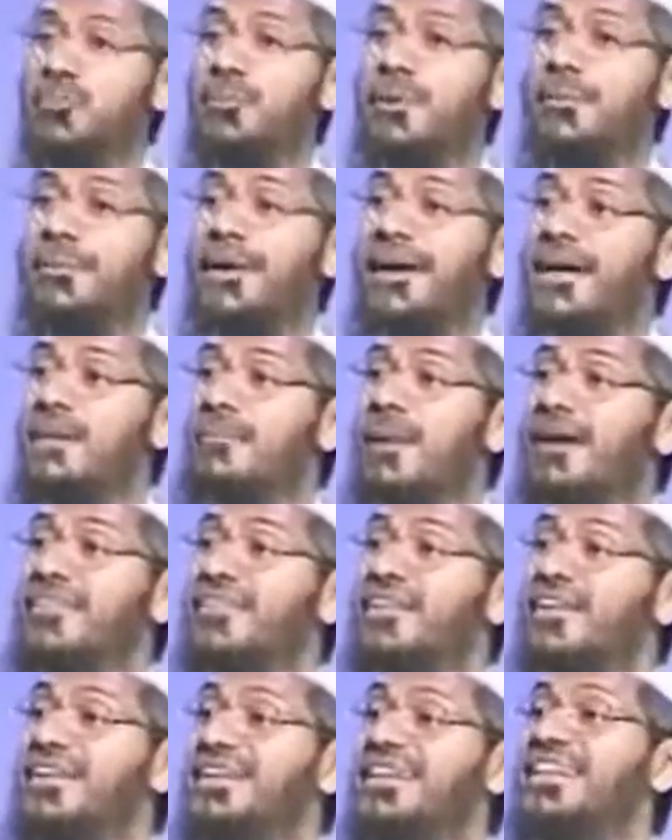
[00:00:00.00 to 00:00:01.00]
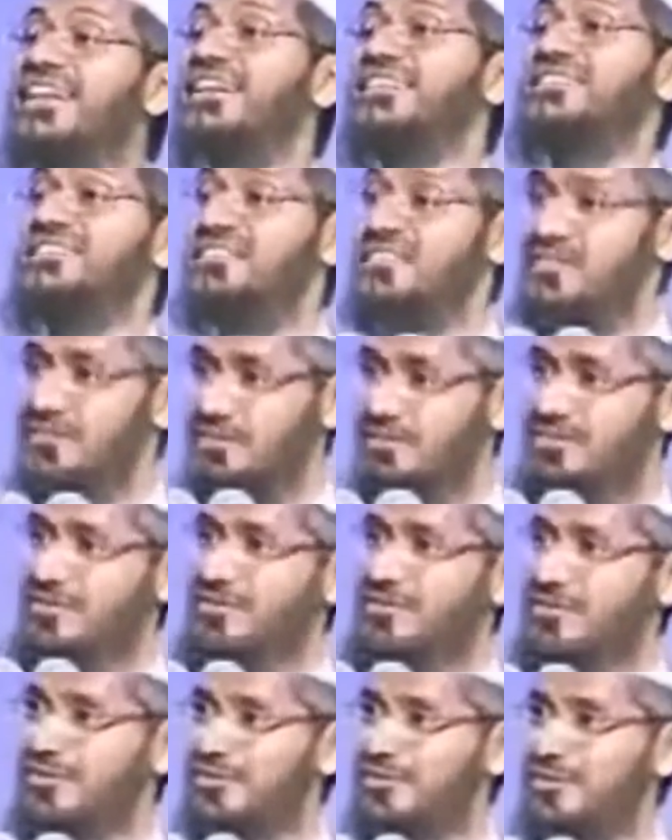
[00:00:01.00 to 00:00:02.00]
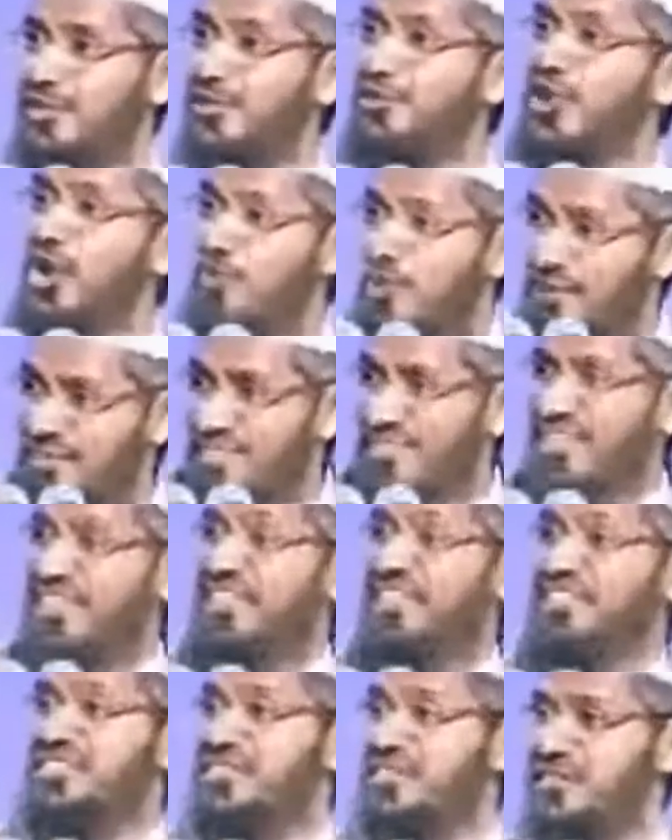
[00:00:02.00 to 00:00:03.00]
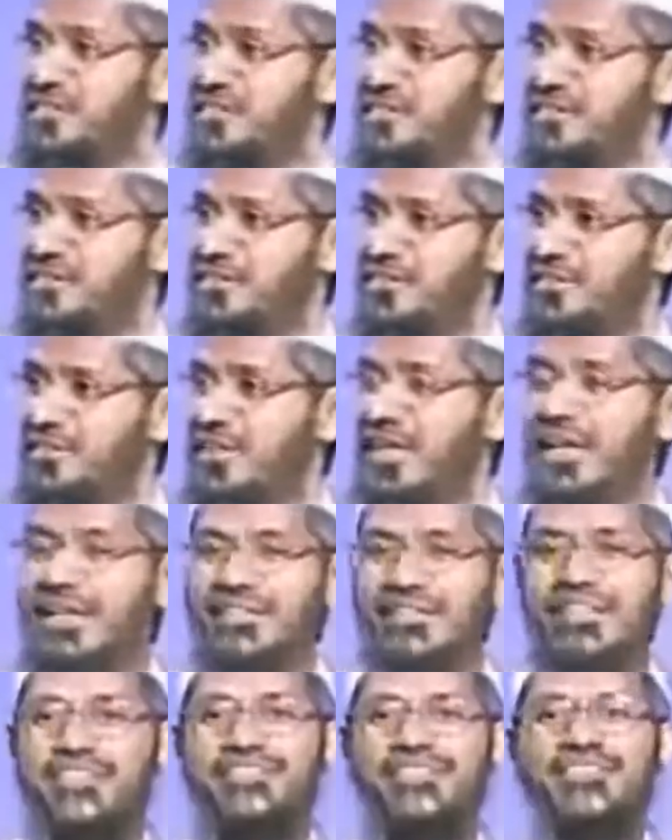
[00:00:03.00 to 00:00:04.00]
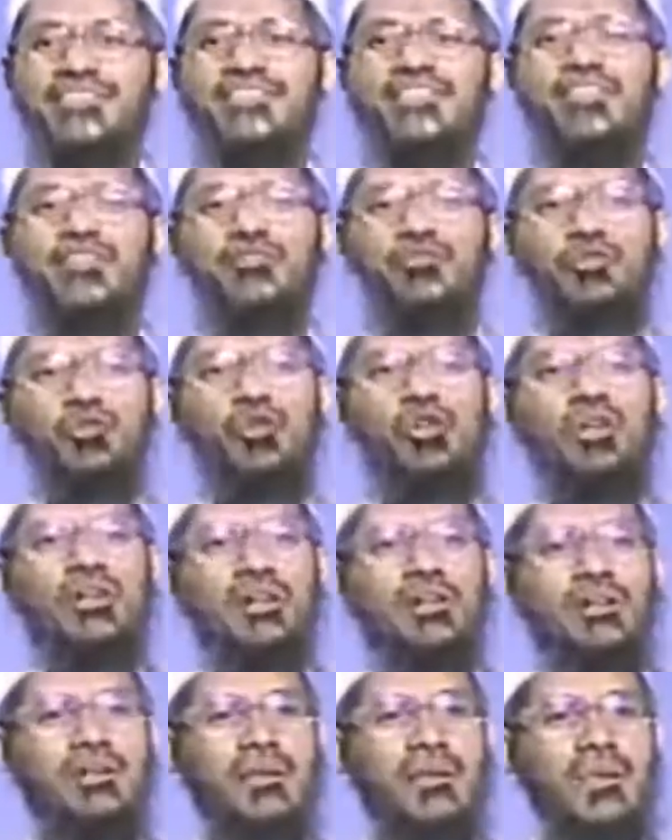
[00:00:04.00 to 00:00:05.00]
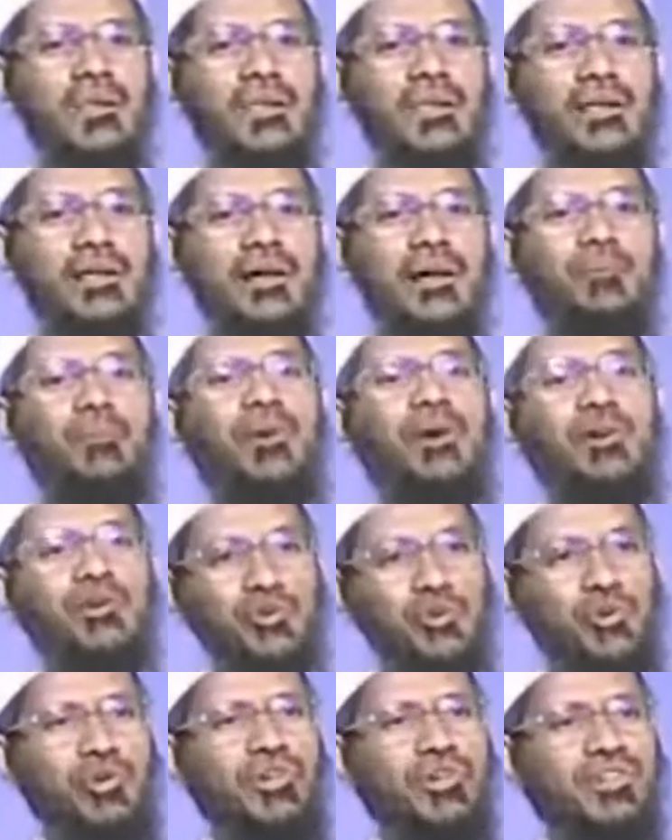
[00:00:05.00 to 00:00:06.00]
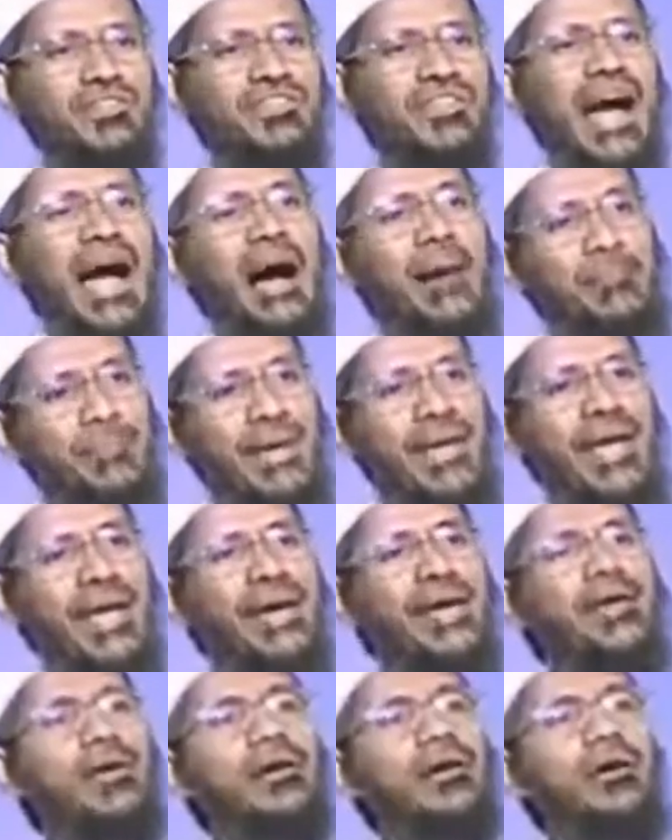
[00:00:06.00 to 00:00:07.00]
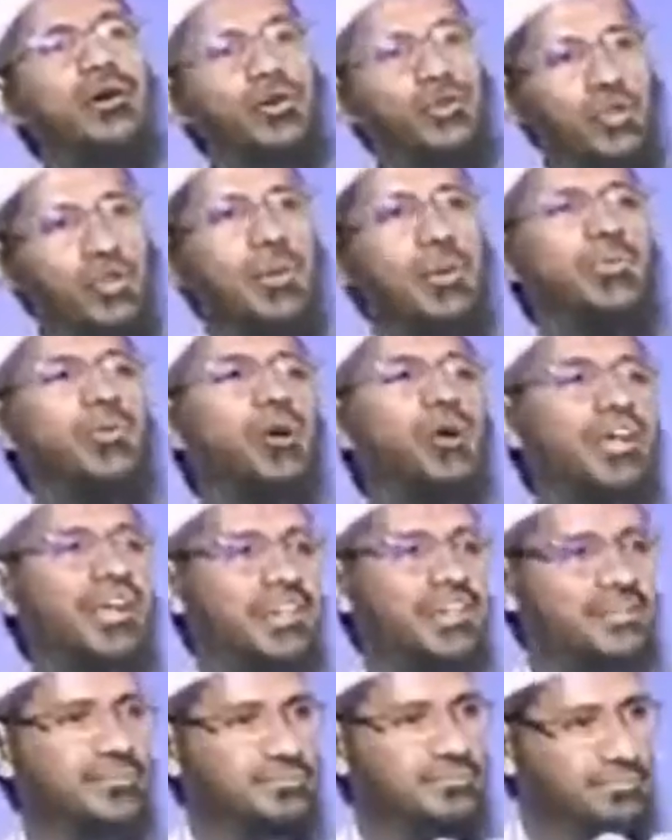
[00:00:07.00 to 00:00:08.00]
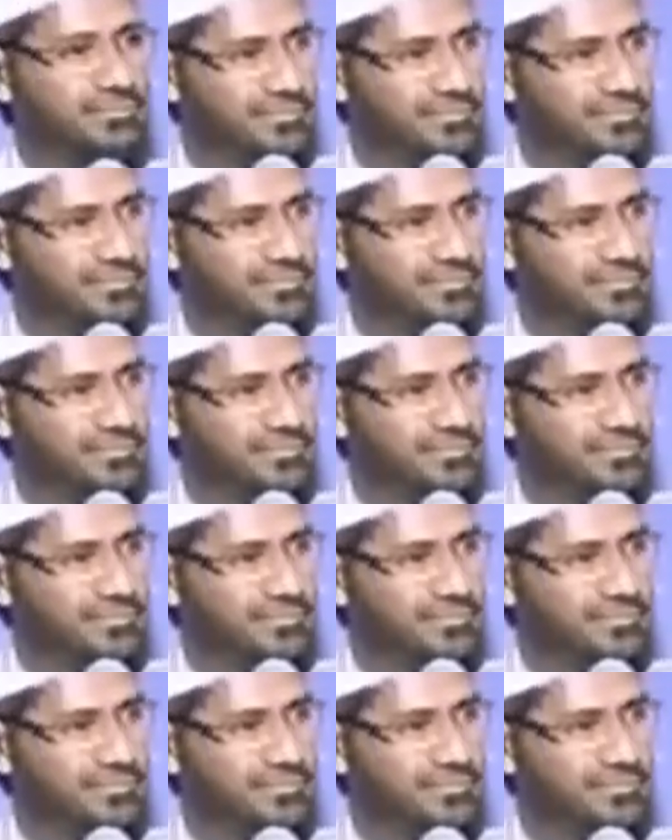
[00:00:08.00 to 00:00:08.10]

to be made by the readers, not by the journalist. This is a rule, but rules are made to be broken.